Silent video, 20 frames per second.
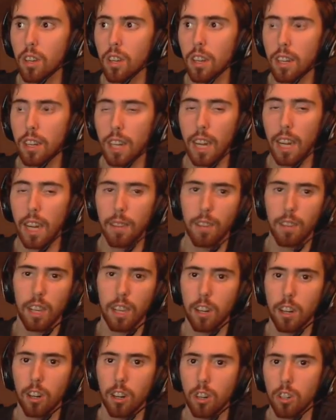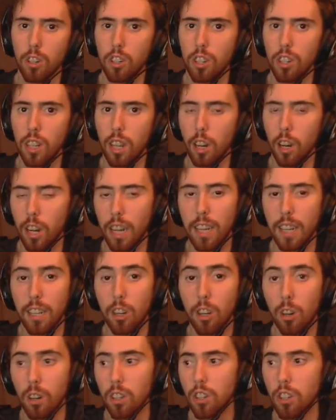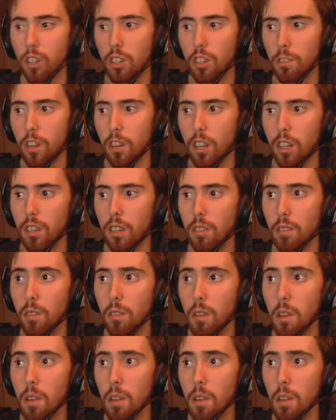not having any RNG fuck you.